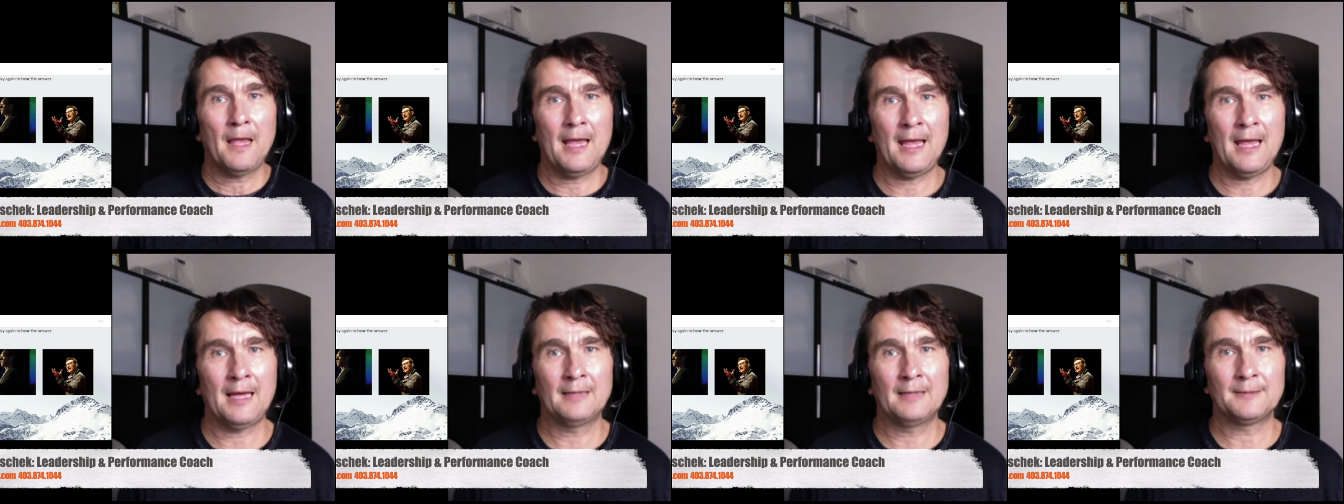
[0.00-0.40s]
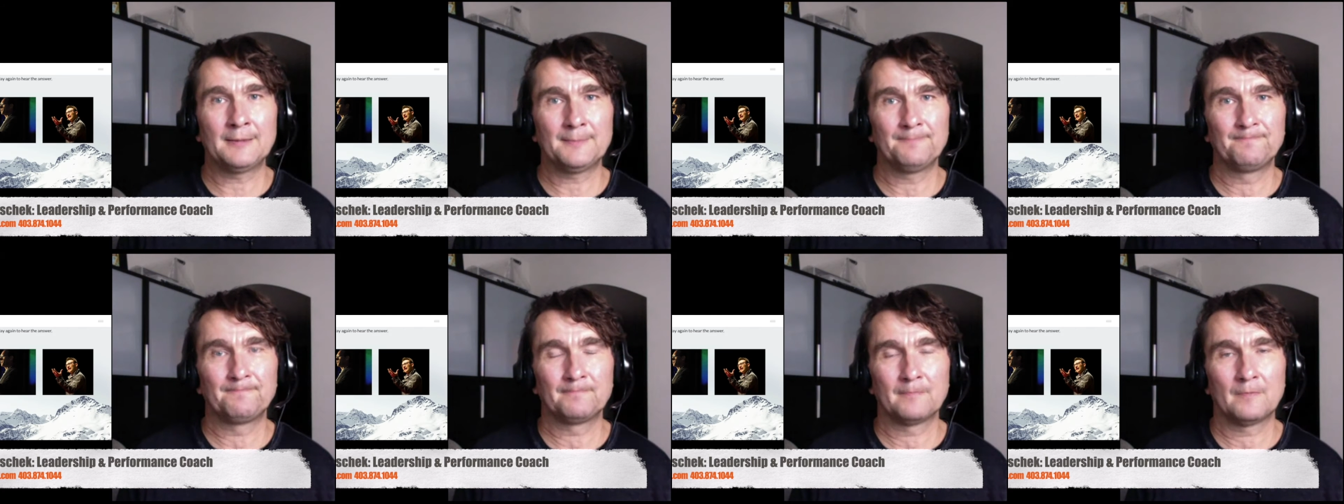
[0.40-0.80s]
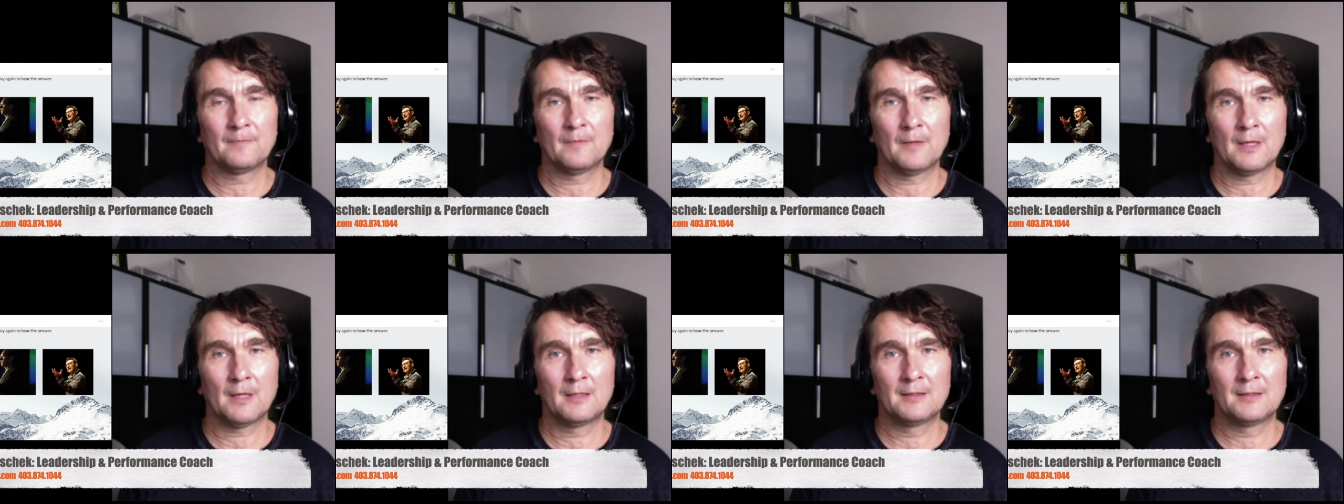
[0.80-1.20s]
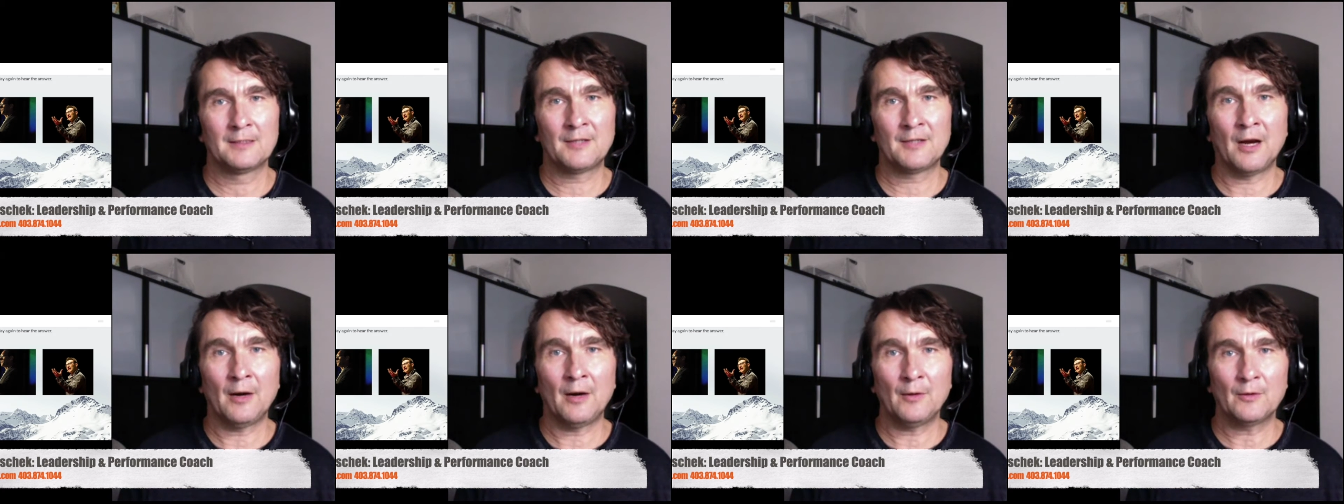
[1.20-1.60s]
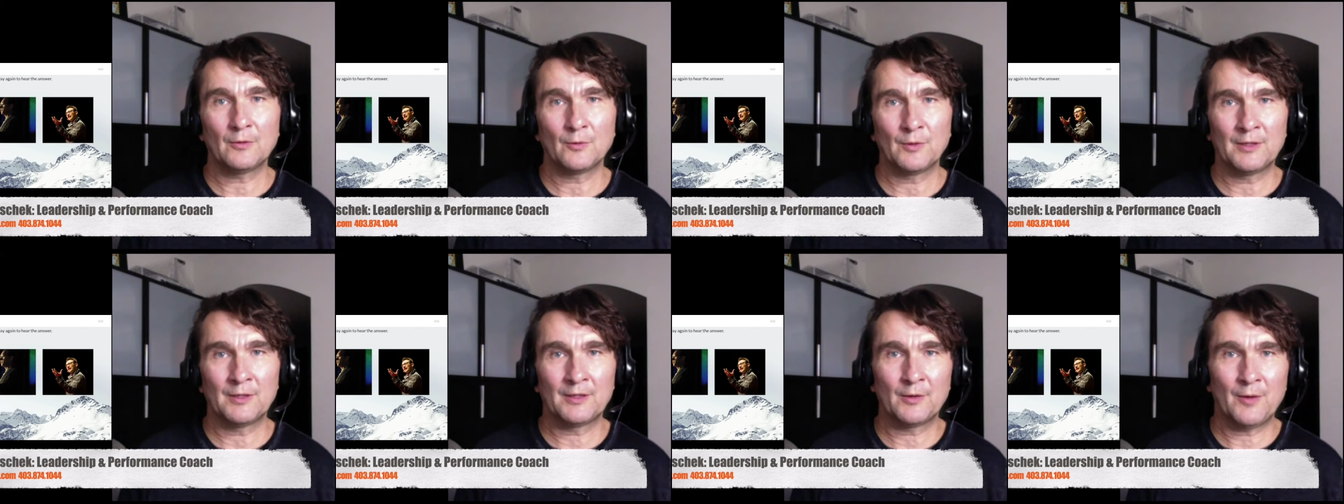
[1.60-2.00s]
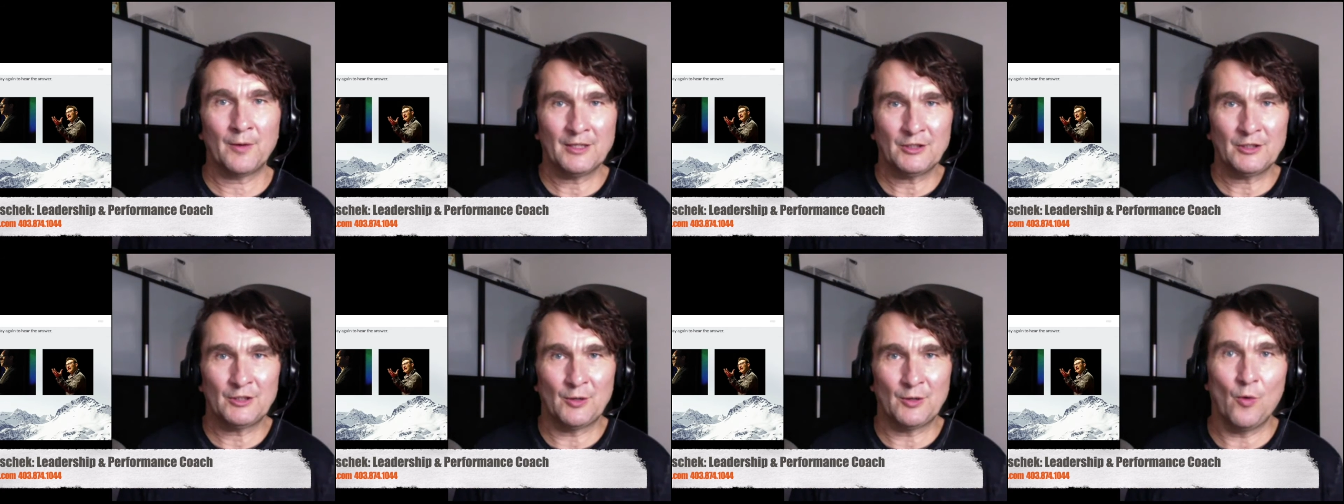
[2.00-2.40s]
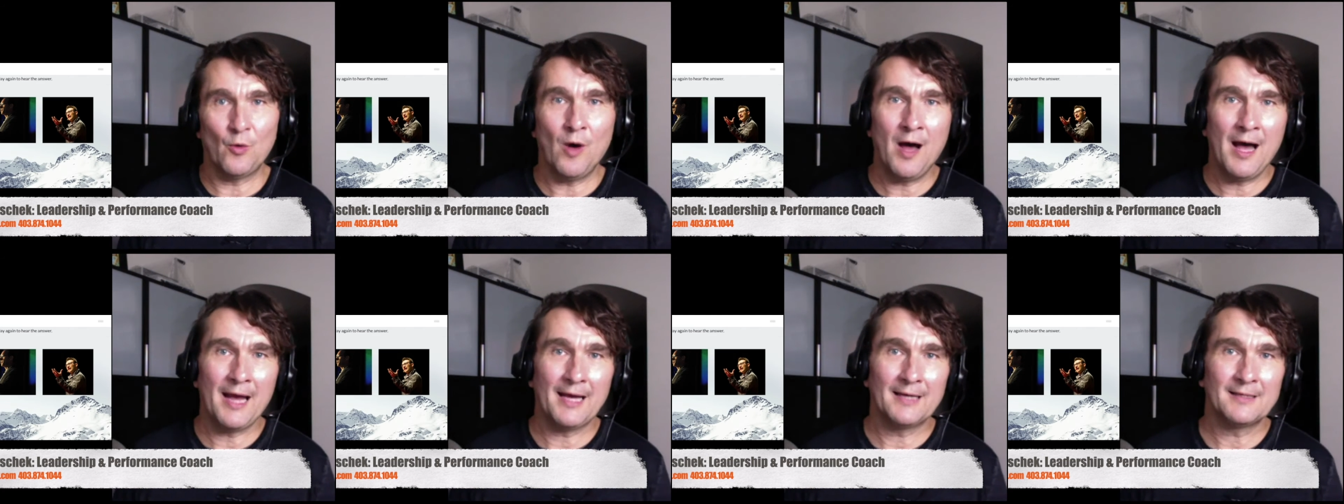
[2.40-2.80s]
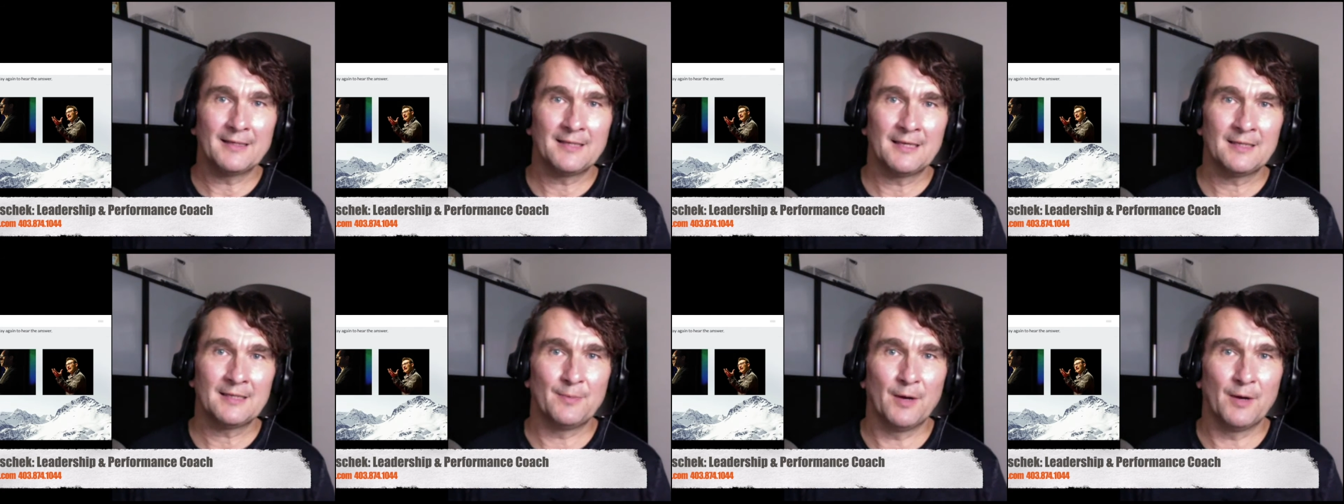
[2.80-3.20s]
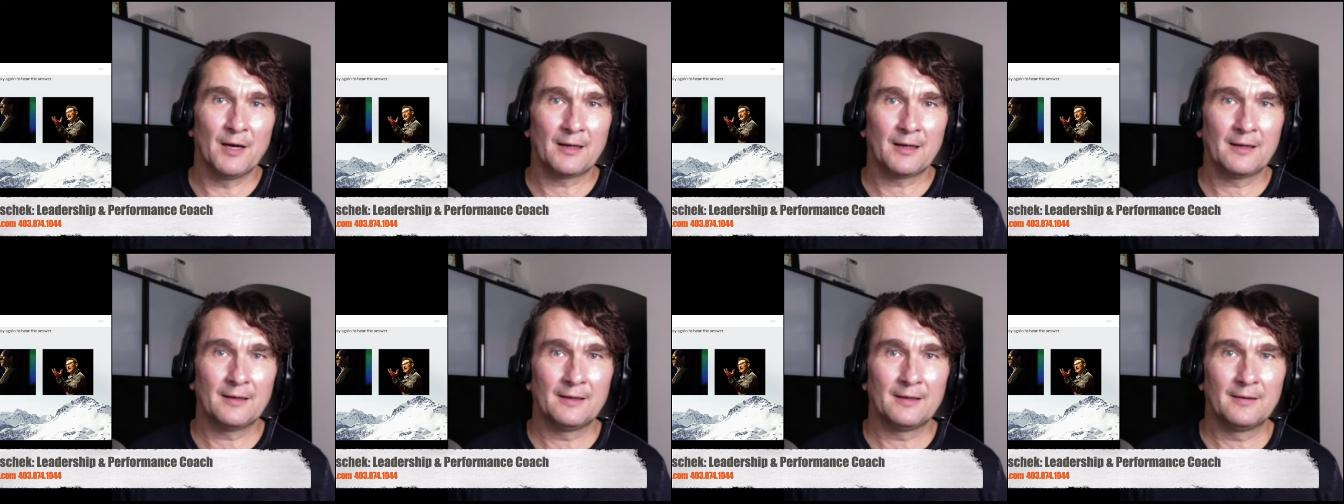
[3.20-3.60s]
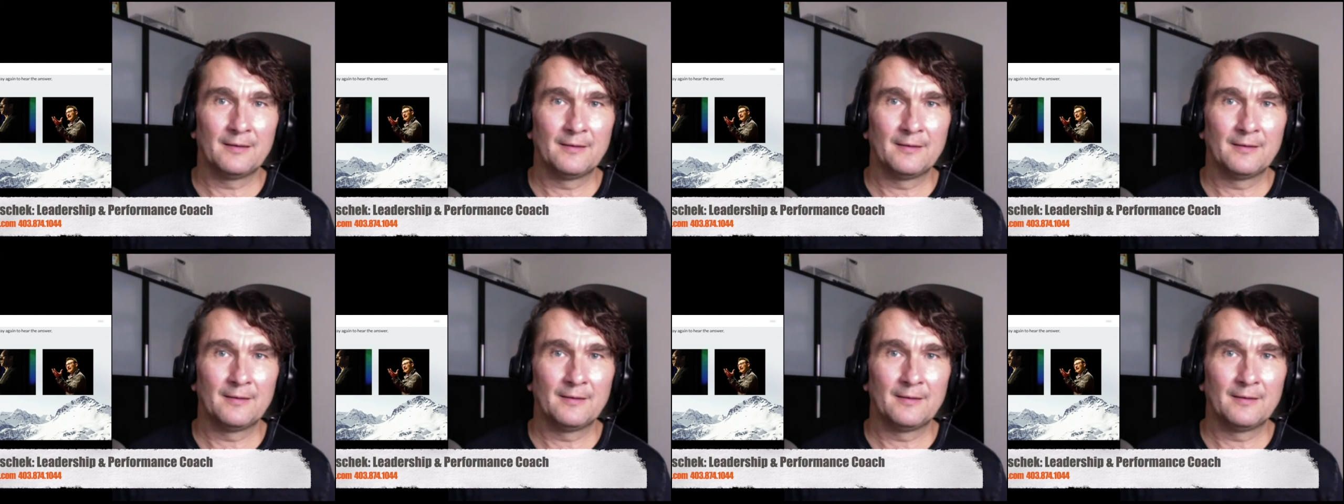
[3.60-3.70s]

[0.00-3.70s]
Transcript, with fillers: And Start with the Question Why is his book.